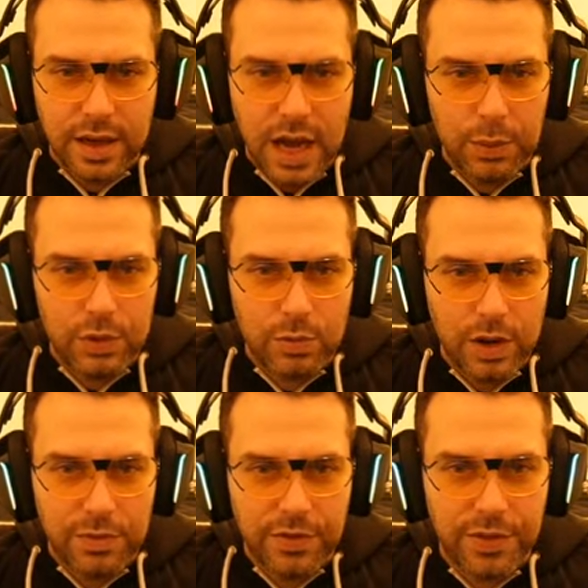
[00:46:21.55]
I would run
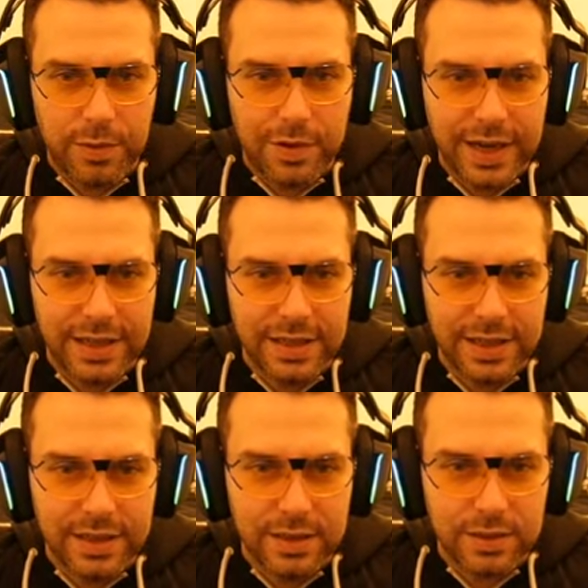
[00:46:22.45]
with the
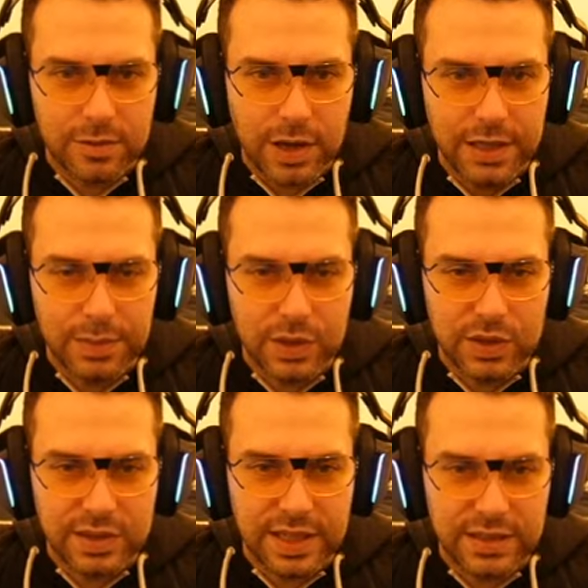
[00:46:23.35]
Reckoning. Right,
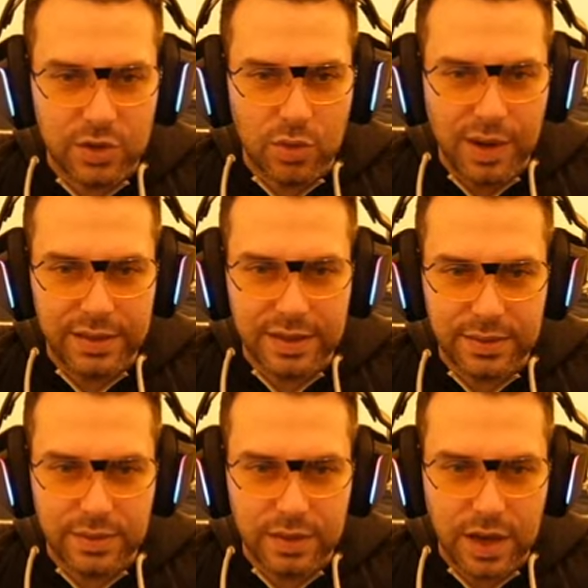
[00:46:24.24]
because it has command and
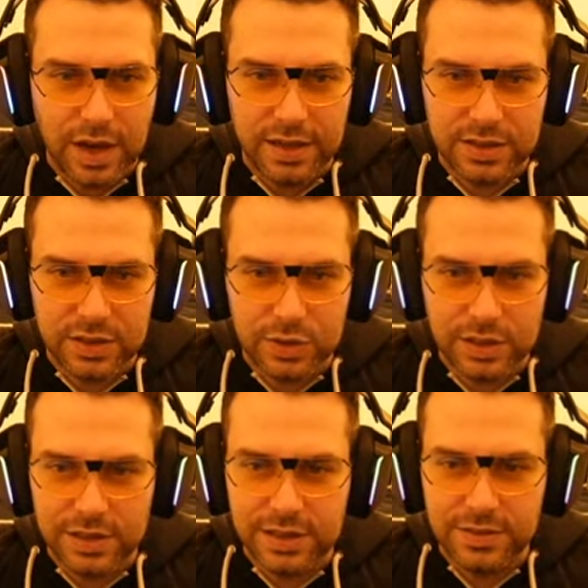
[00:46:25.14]
highest
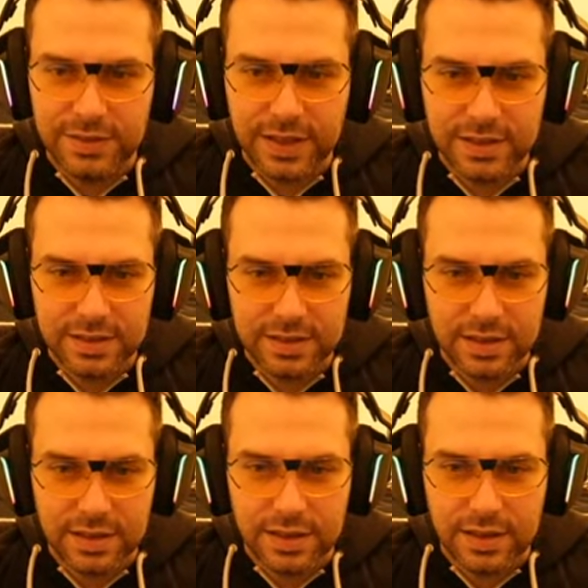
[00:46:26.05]
unit defense.
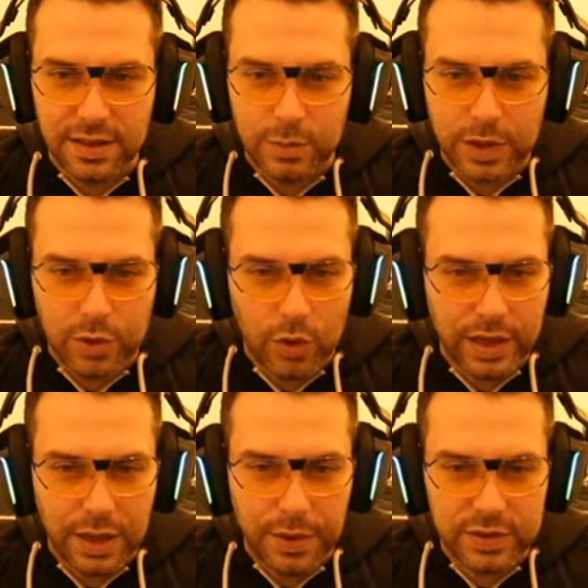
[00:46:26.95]
We're
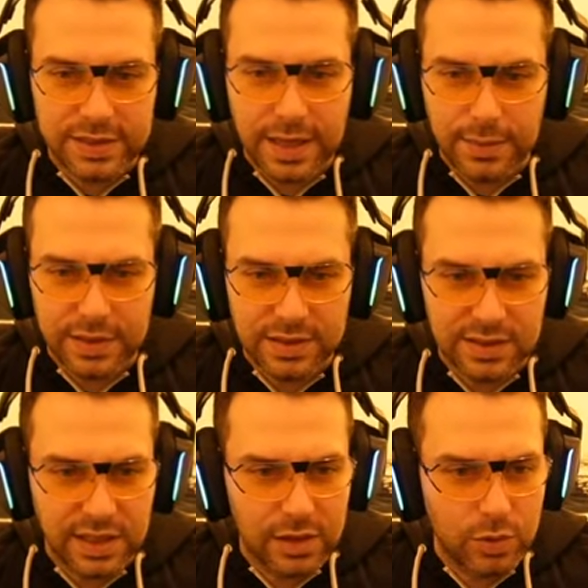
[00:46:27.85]
talking about Sam and
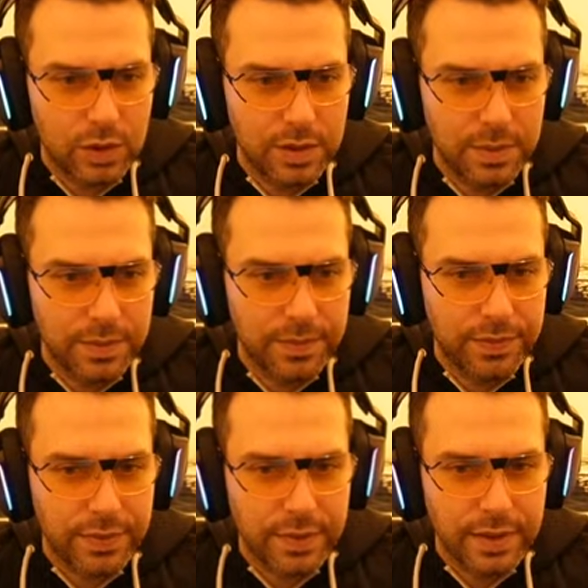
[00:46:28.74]
Isildur.
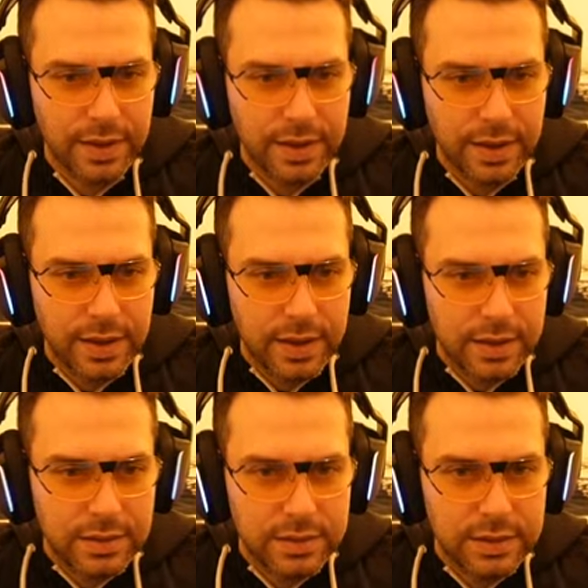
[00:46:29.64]

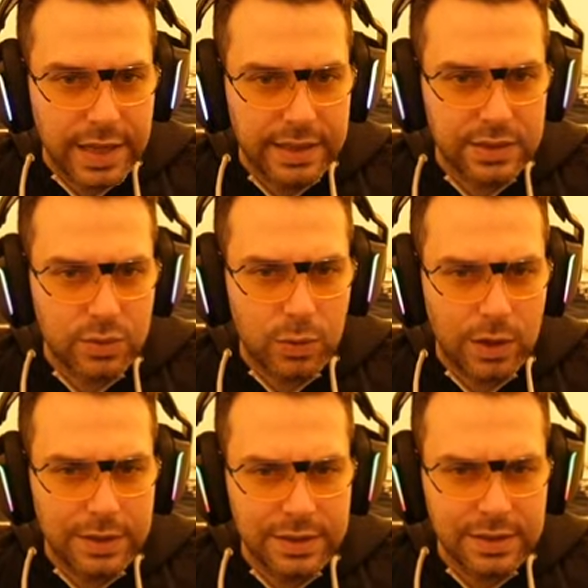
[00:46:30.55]
Next
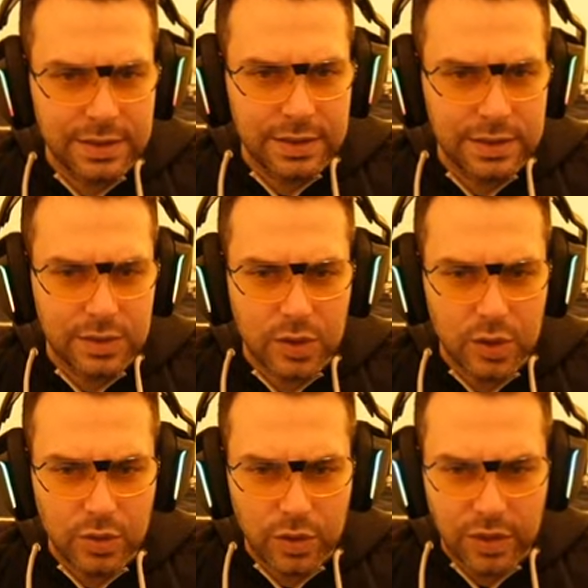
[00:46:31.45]
one.
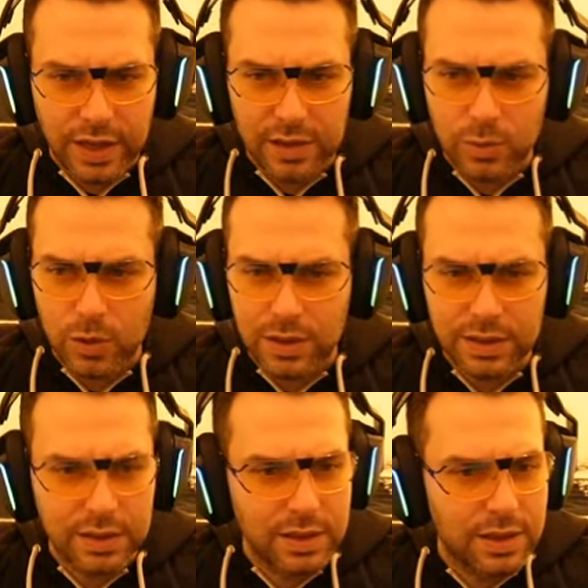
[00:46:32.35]
No, not that one.
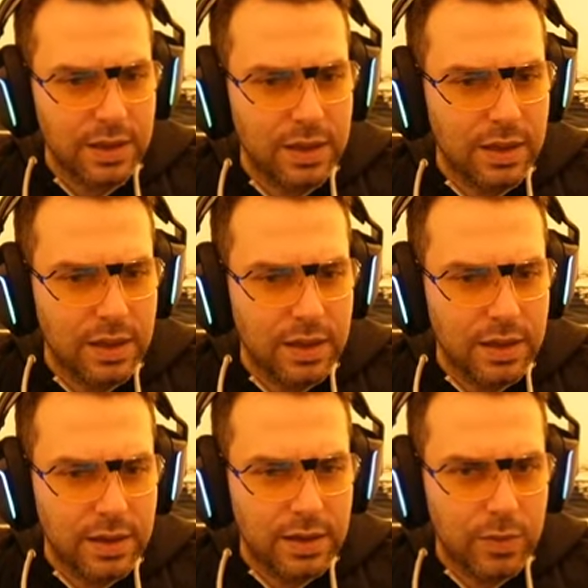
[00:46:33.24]

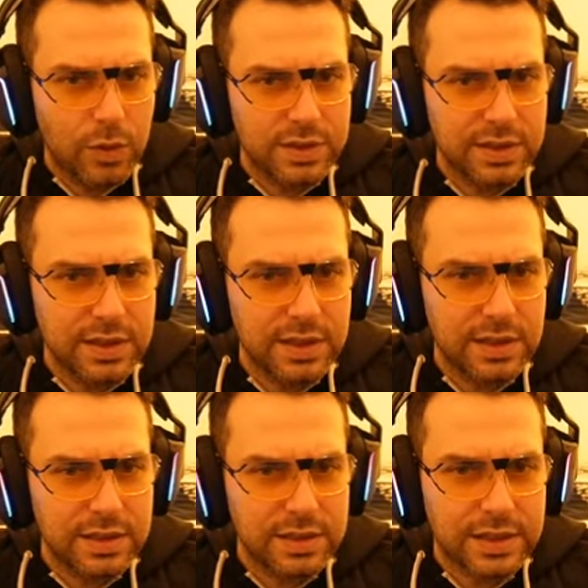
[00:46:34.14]
Was
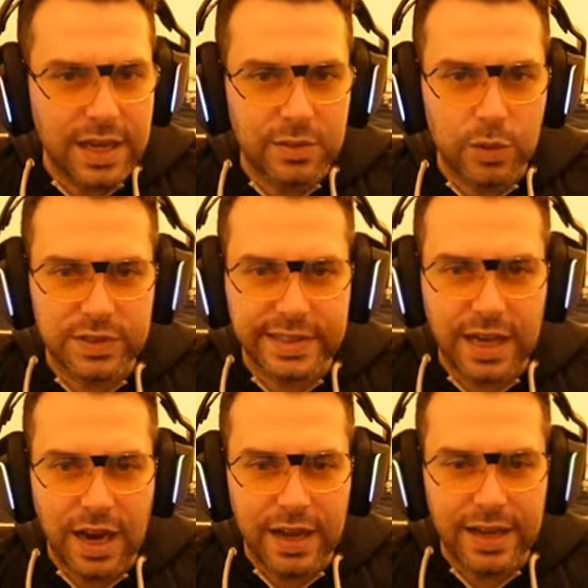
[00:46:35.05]
it? Yeah, it was the
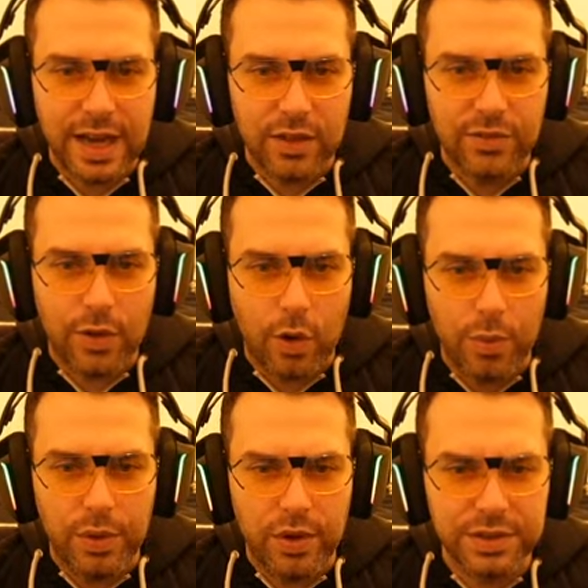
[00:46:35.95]
High Elf
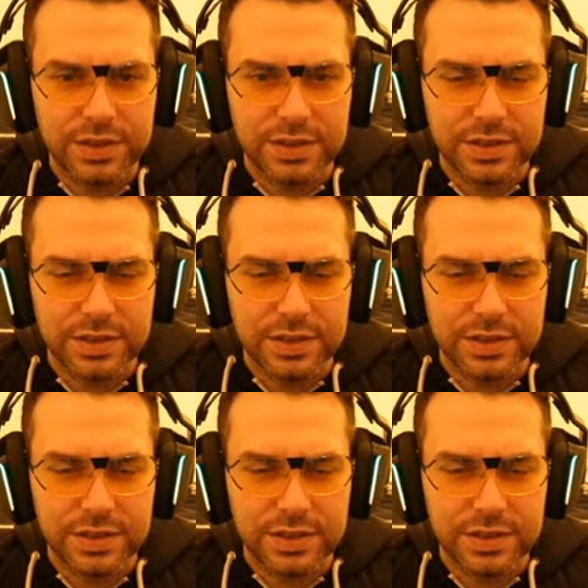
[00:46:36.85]
Auberg.